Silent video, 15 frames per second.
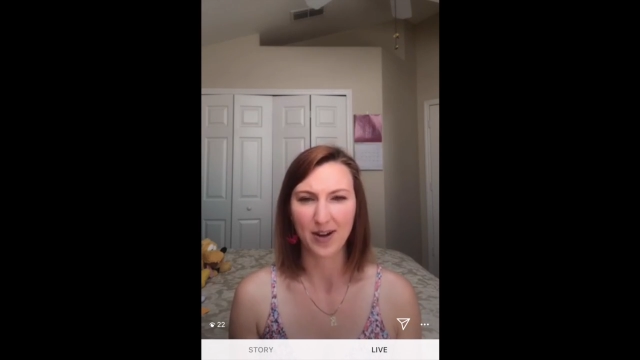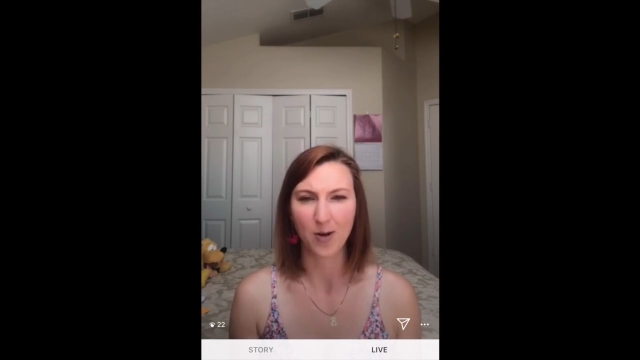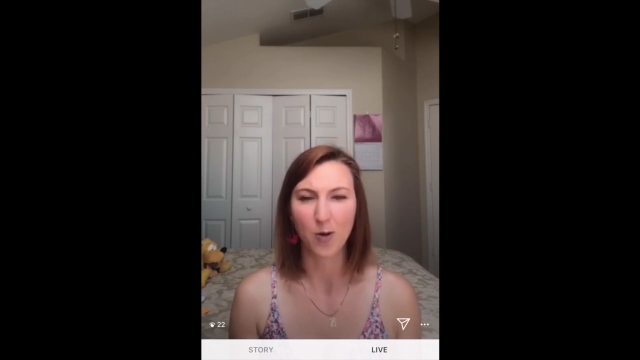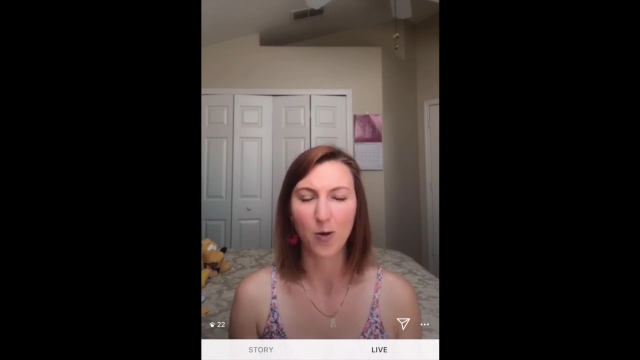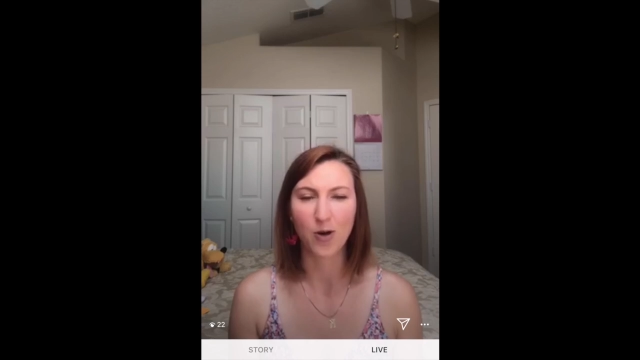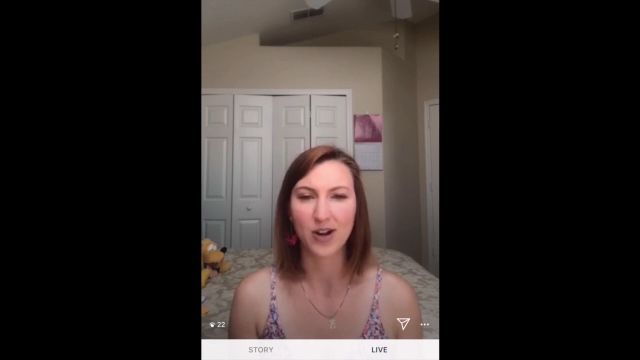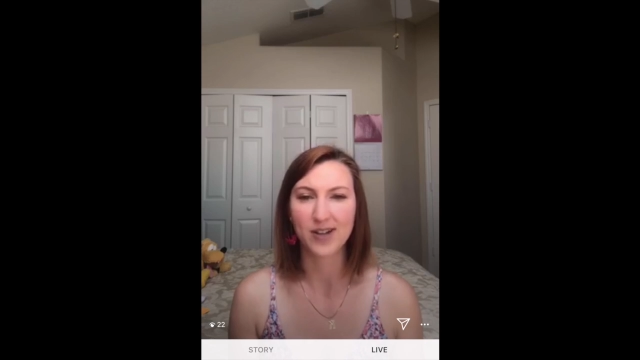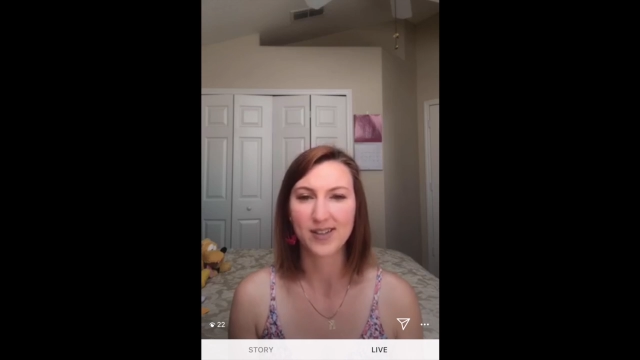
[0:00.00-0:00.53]

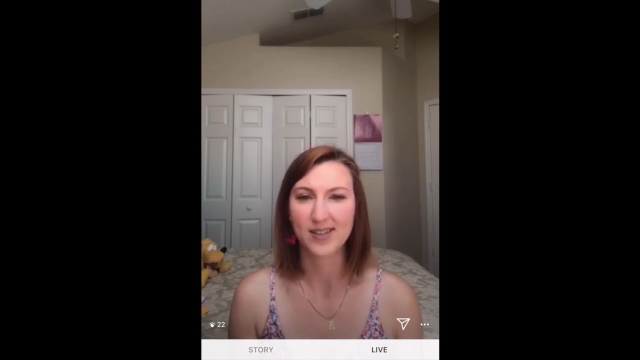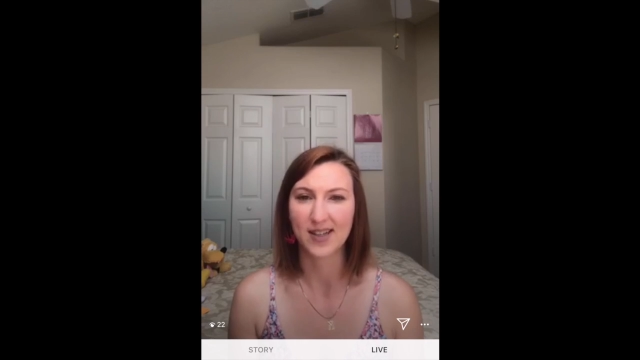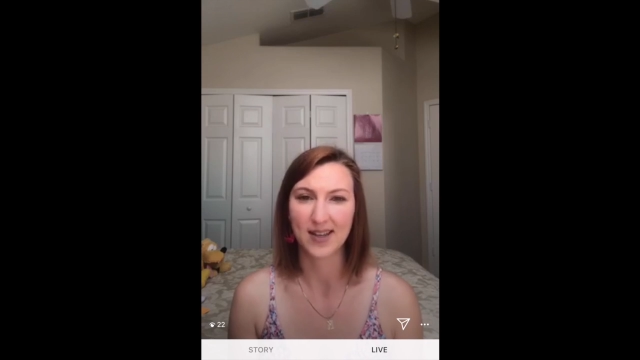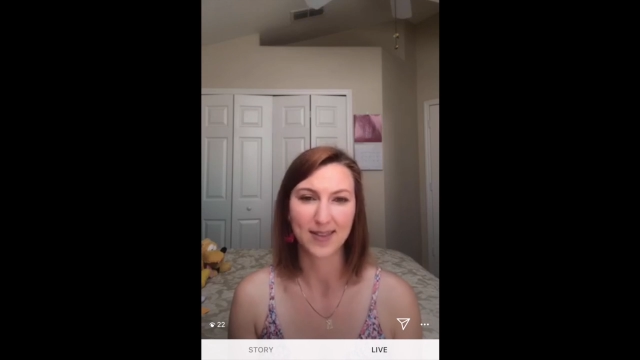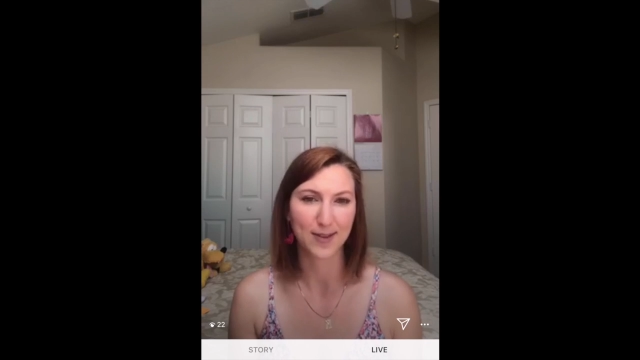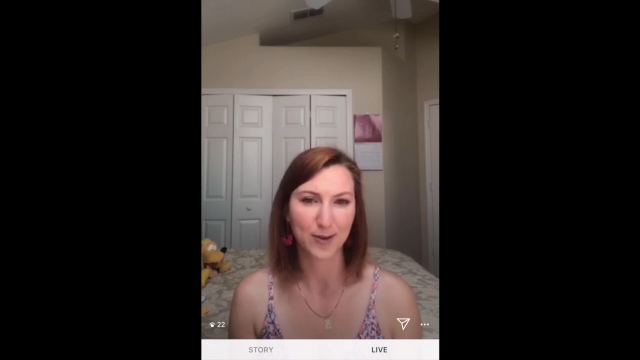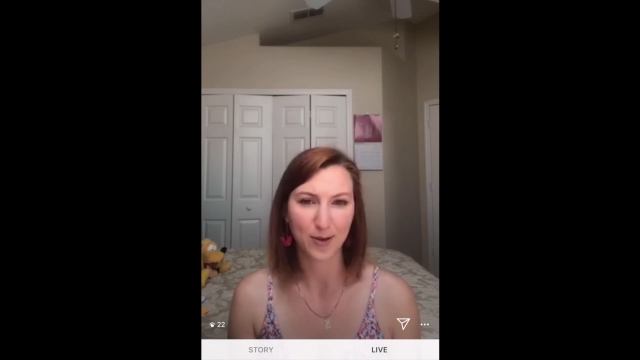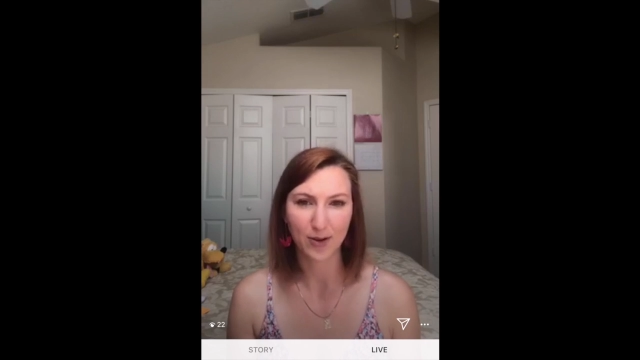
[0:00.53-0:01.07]
or sit in
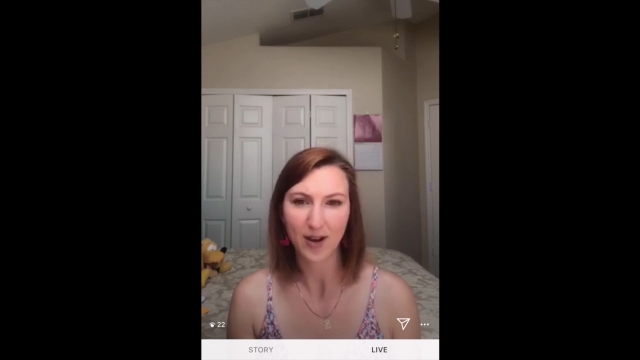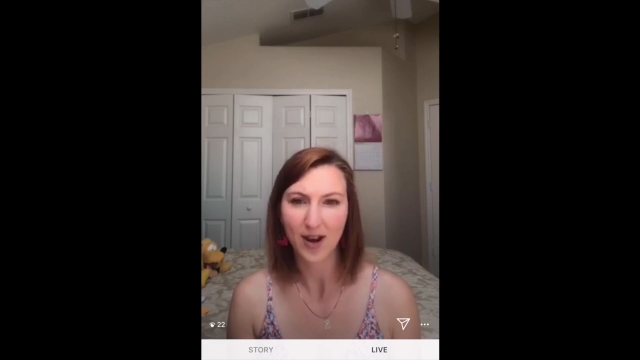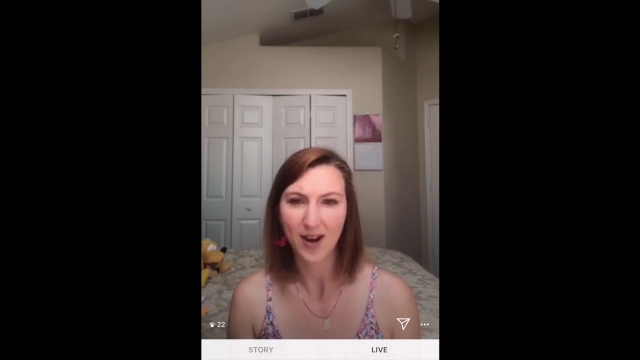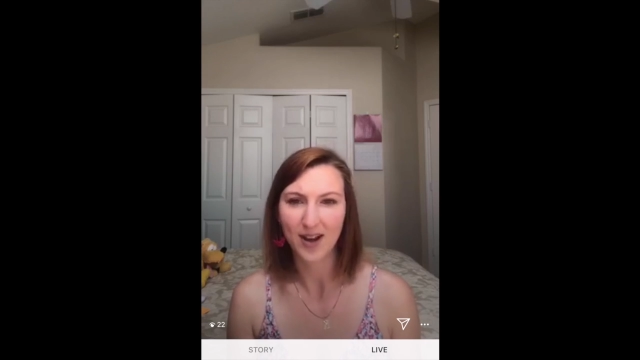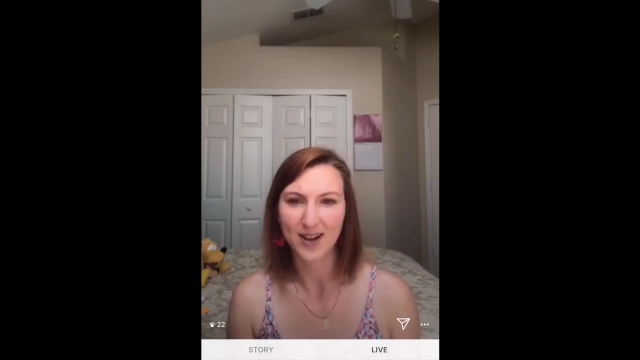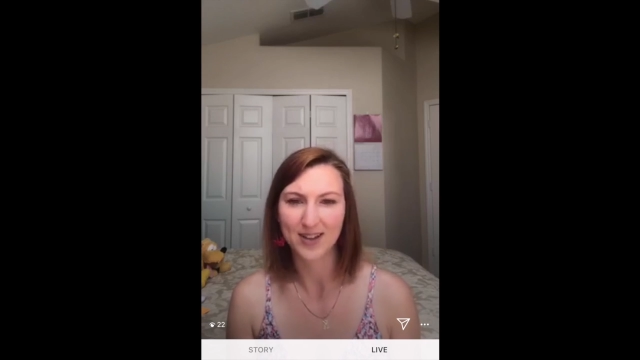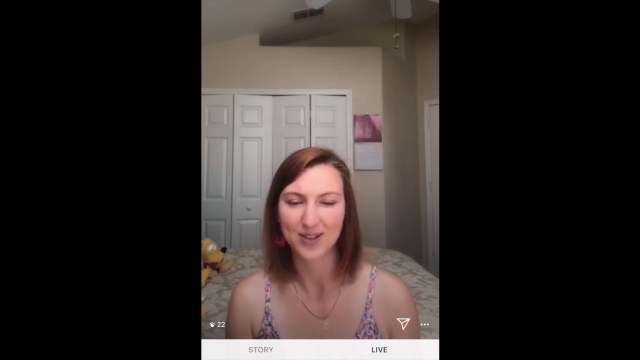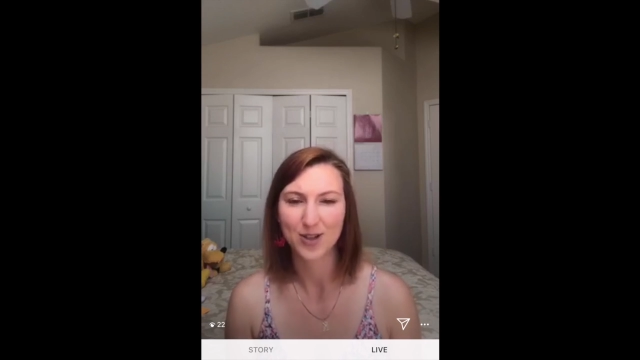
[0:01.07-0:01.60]
the
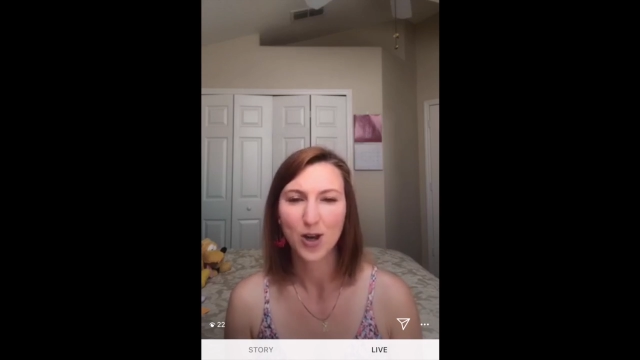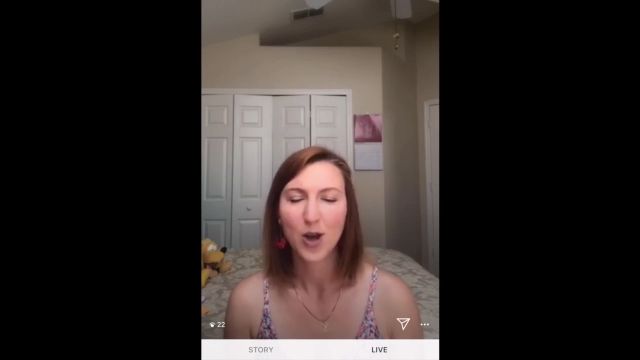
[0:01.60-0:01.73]
garage,